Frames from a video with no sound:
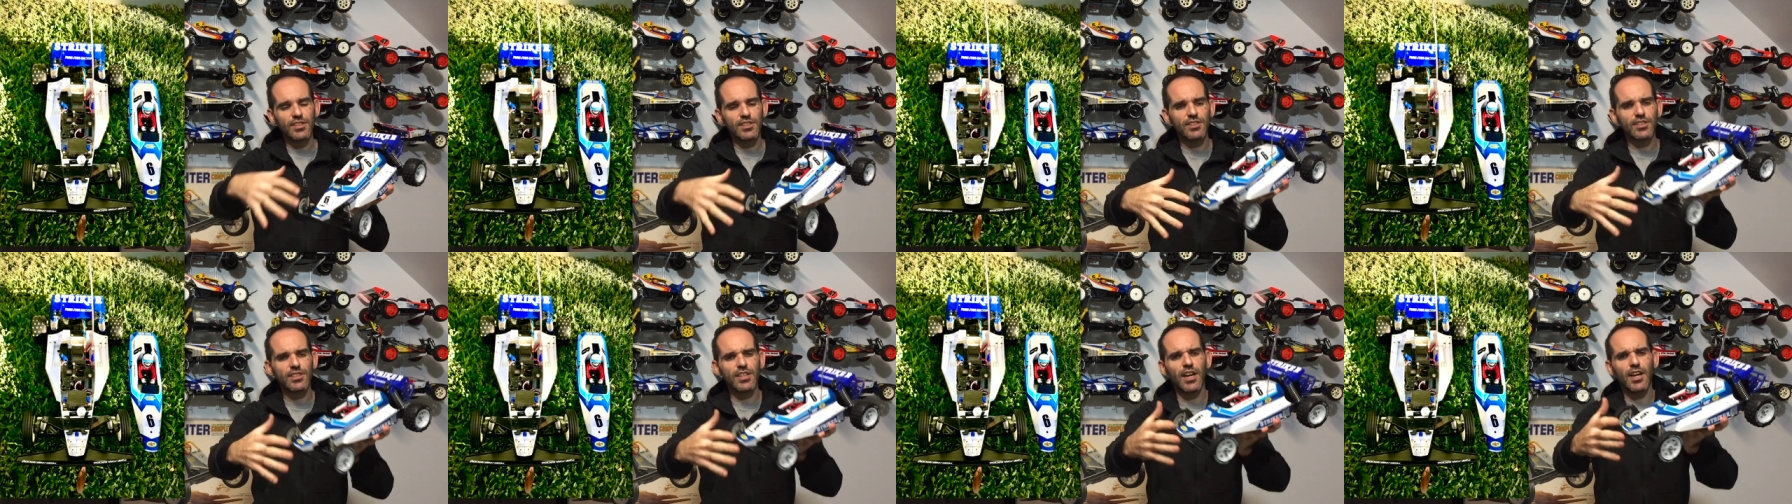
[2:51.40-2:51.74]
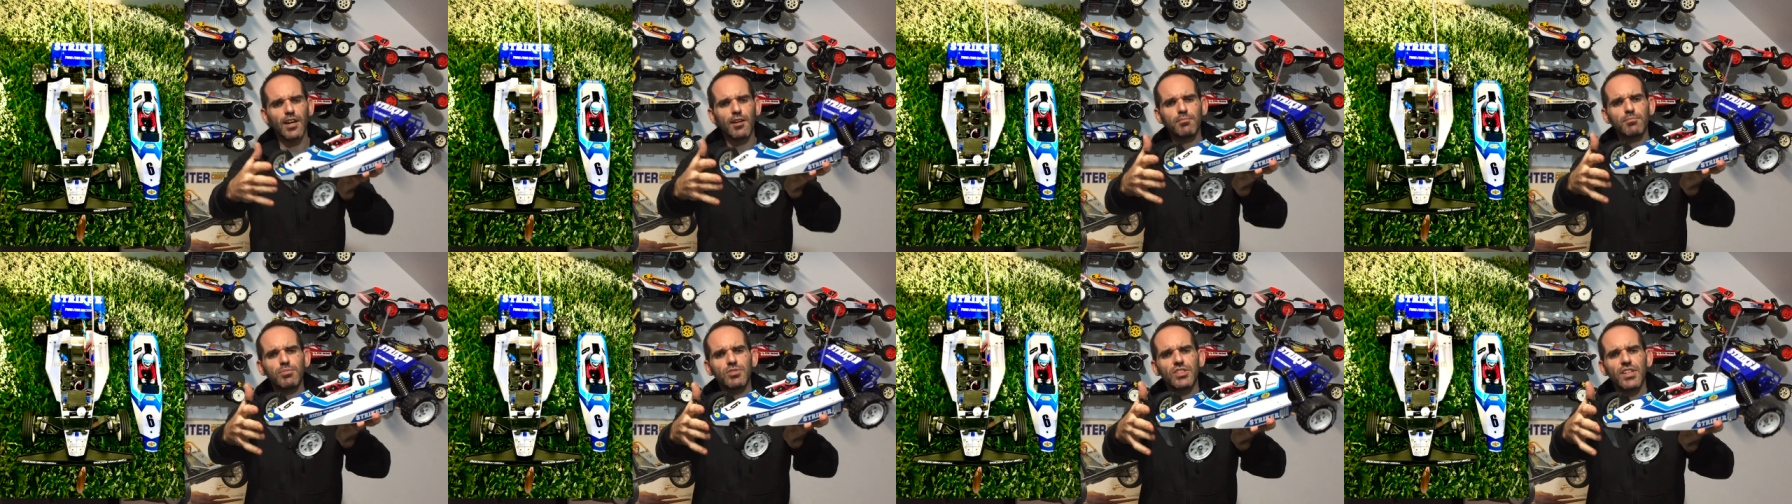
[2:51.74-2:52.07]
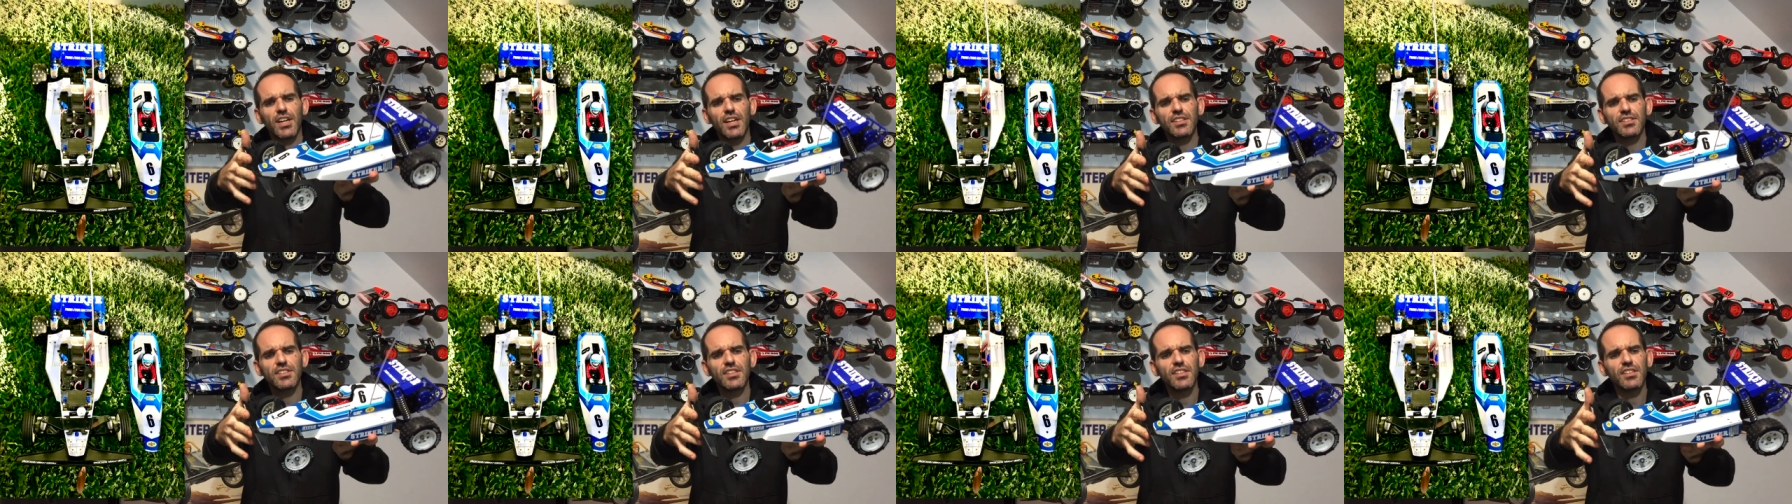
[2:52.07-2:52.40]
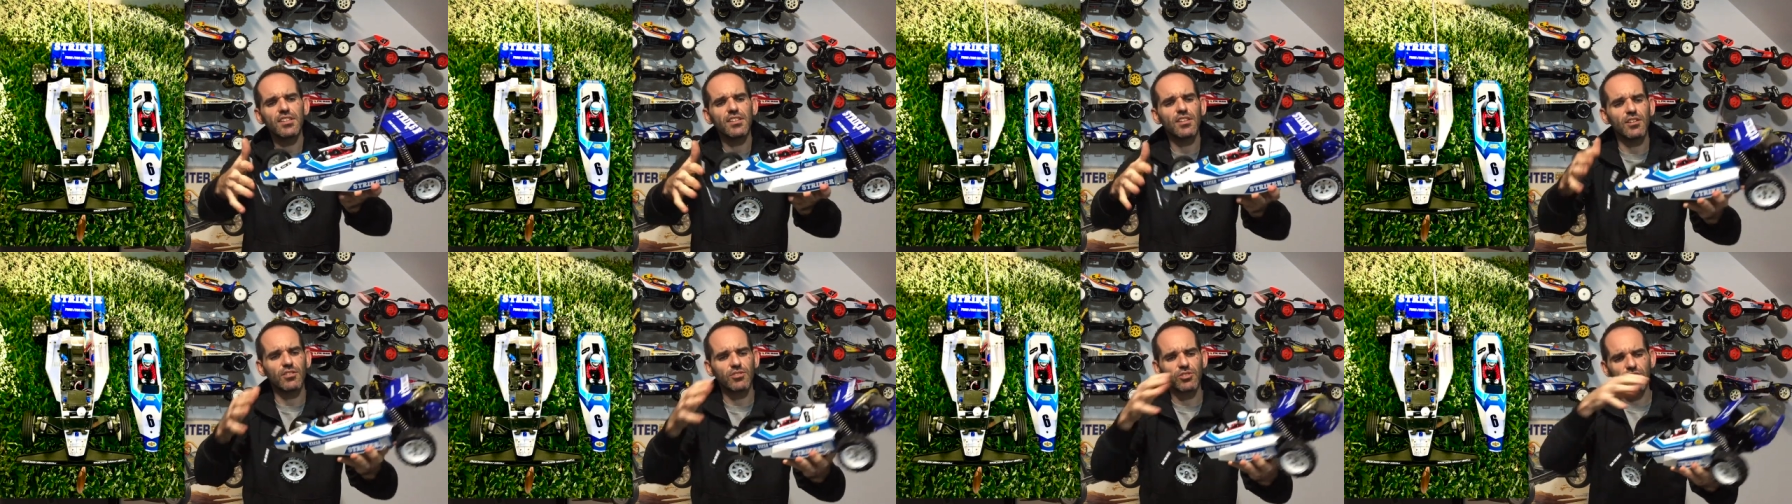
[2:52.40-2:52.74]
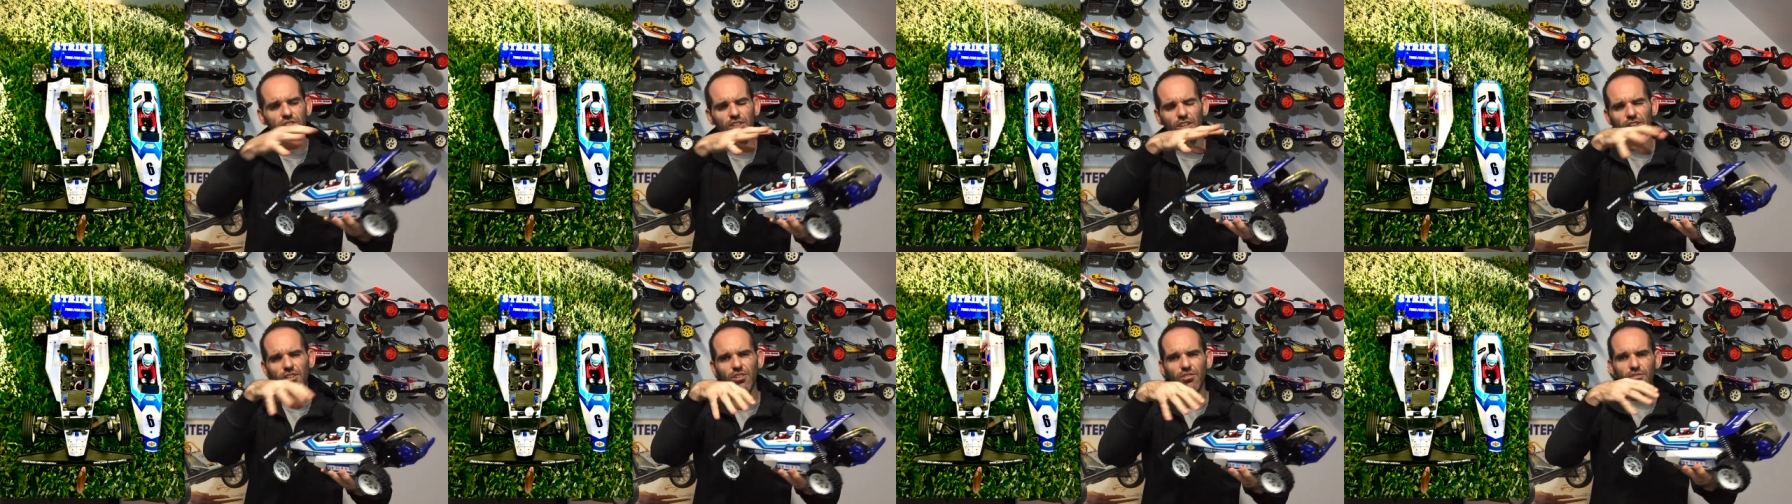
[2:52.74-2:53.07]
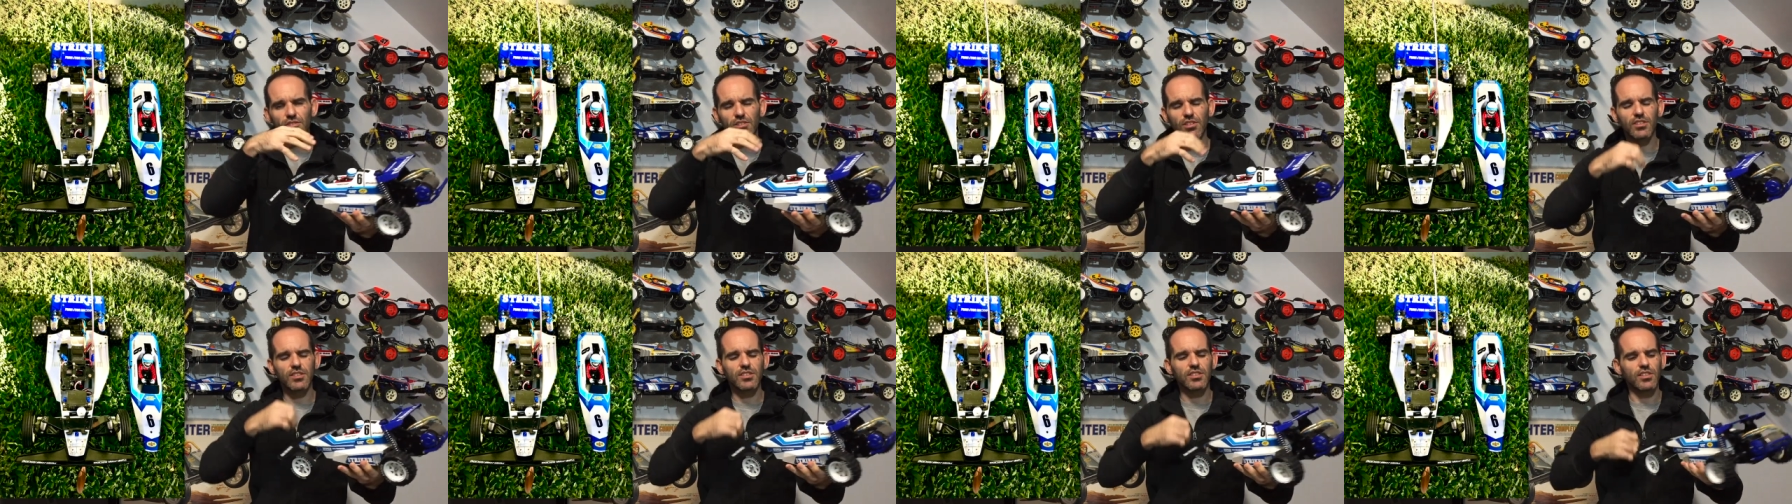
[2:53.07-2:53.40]
tub chassis. I'll show
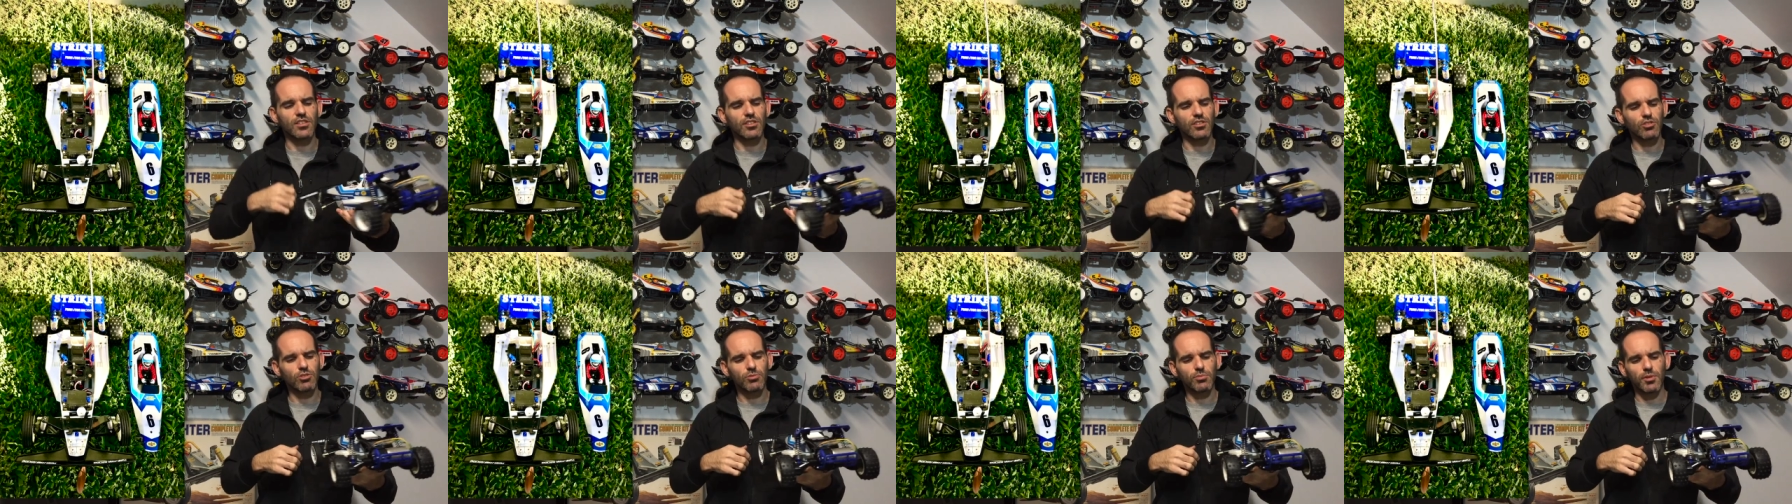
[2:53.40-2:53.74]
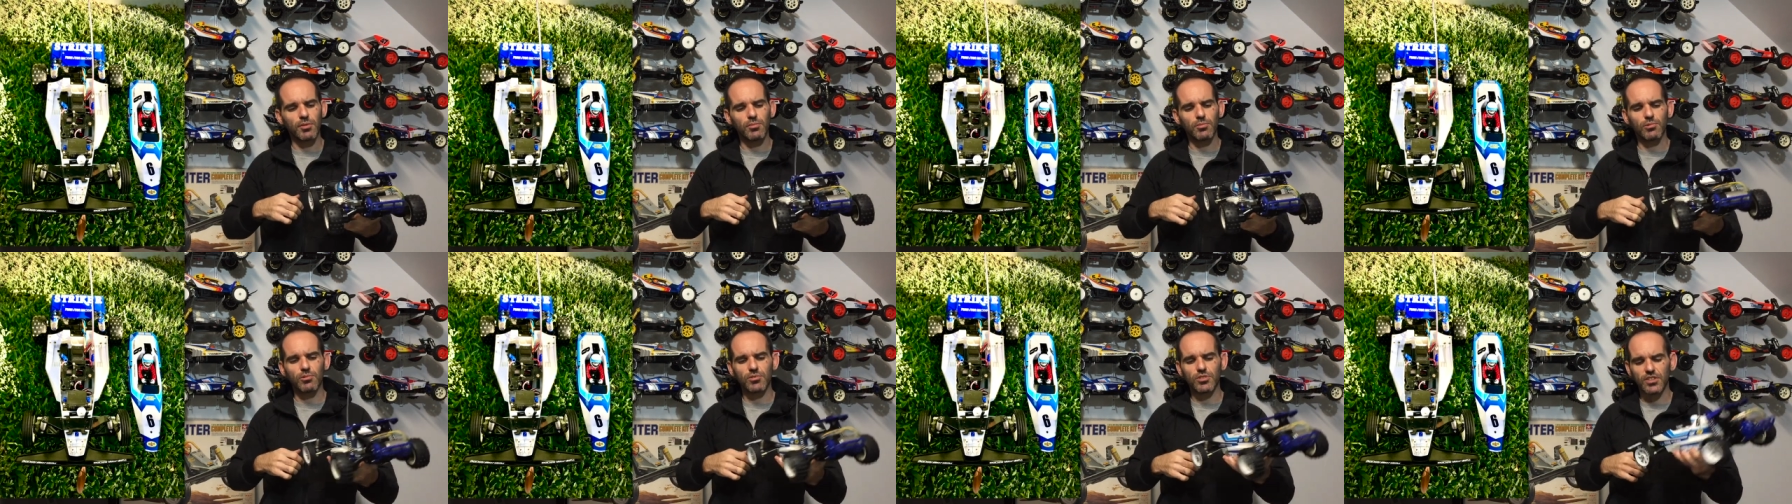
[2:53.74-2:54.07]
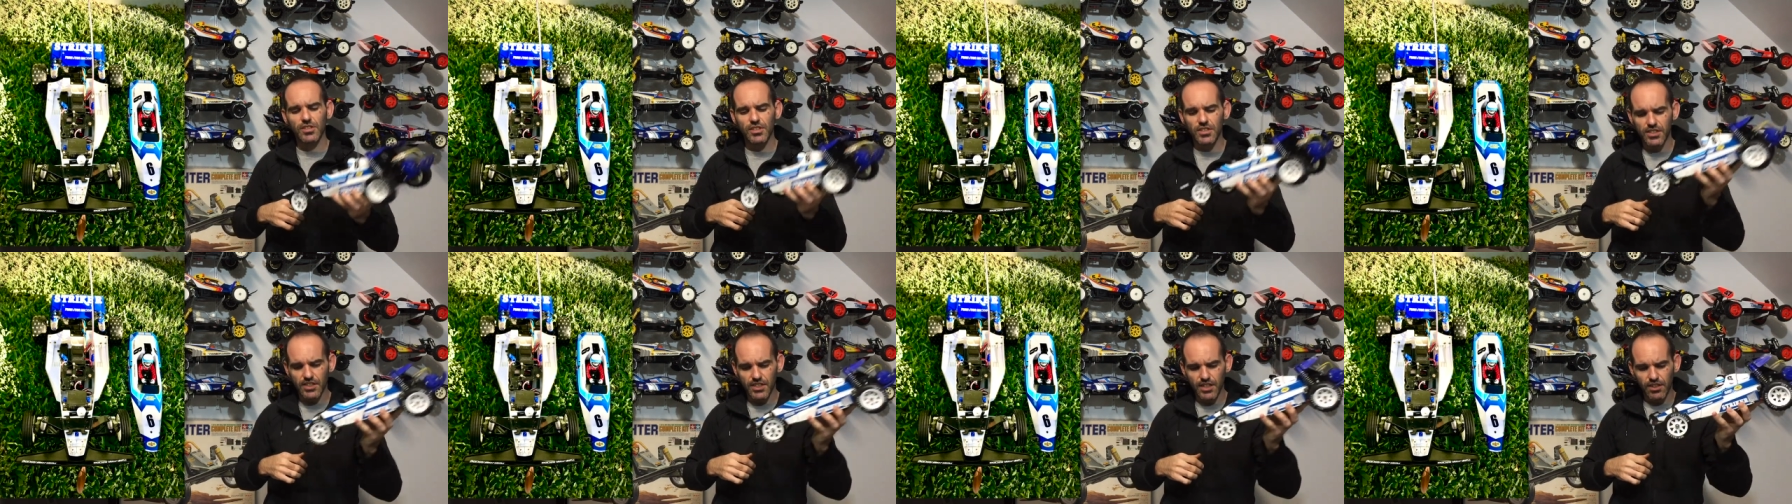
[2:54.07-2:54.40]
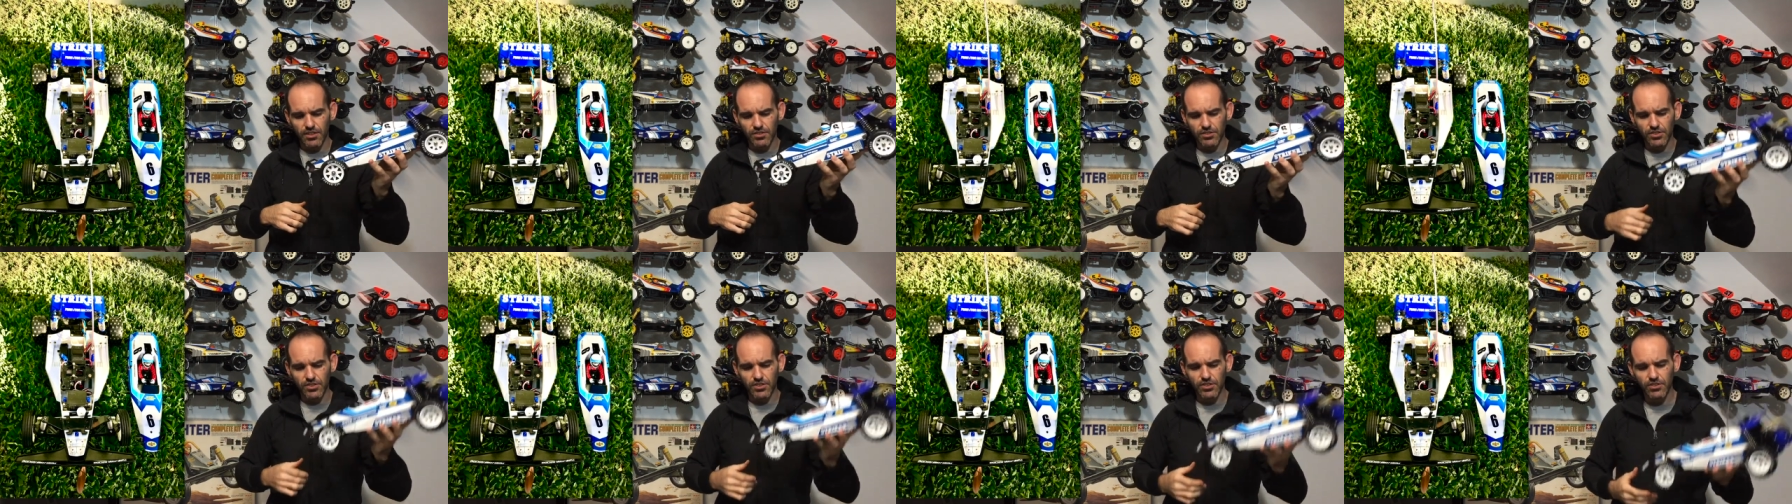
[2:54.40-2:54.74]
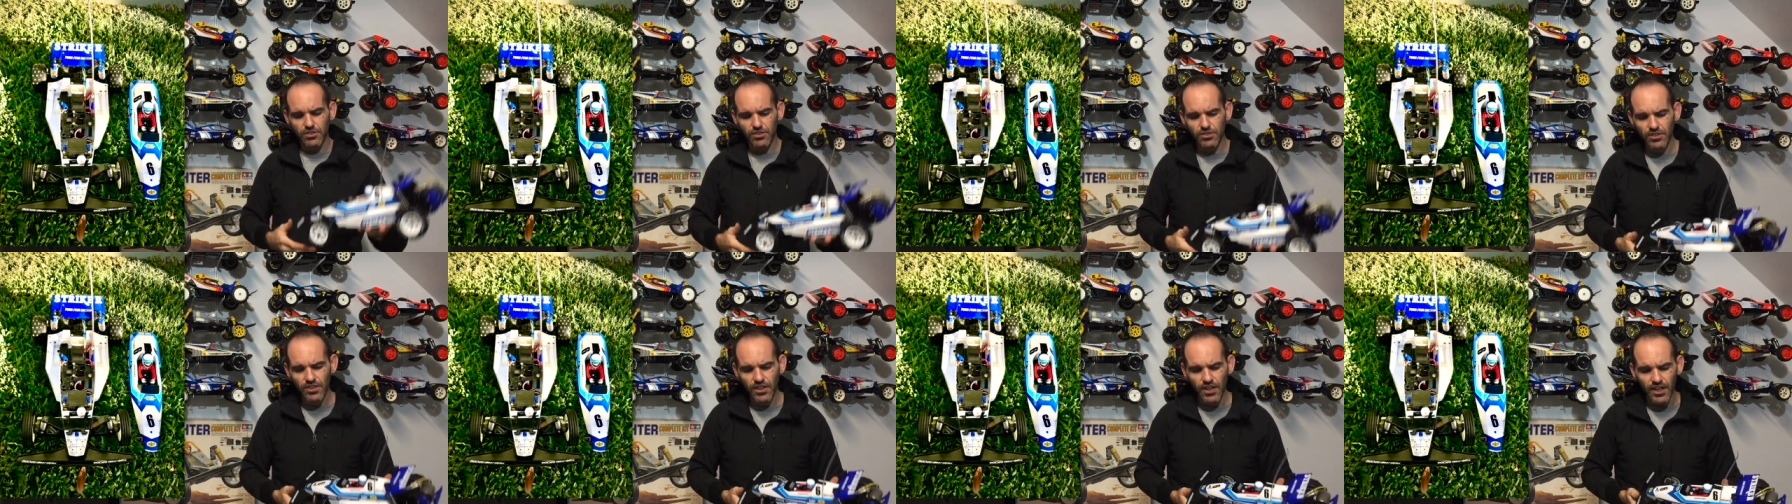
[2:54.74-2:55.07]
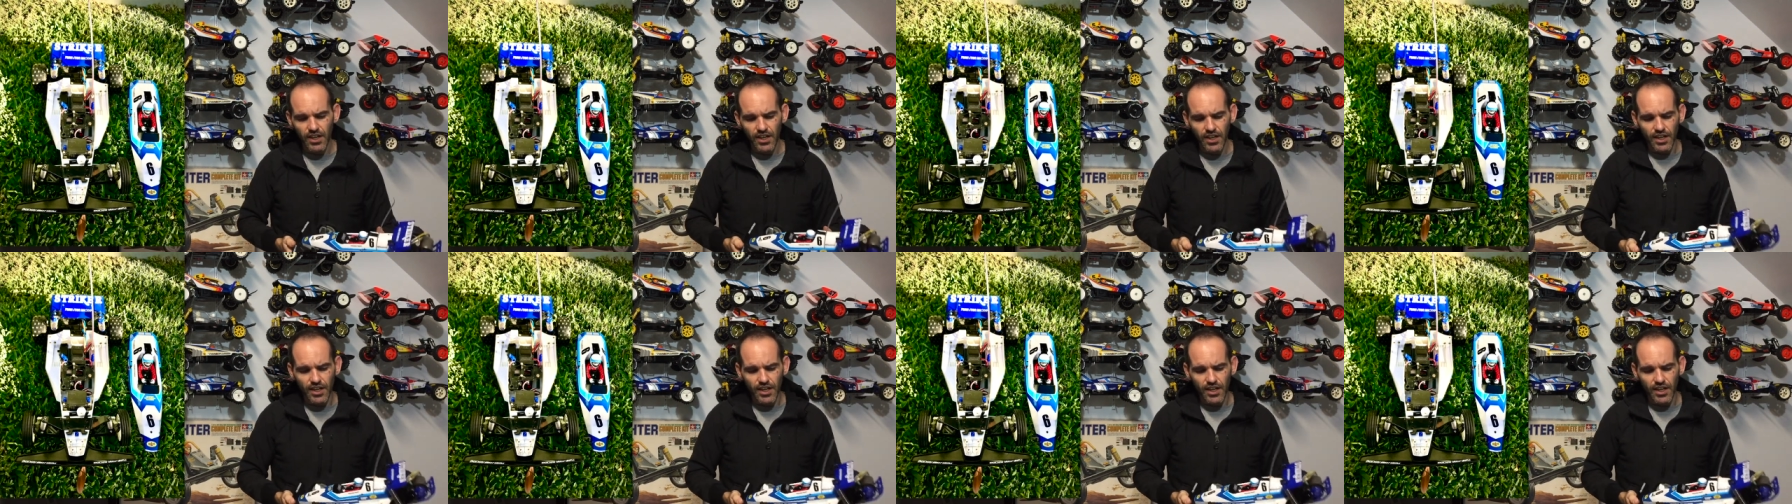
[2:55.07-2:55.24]
you this in a little bit more detail soon.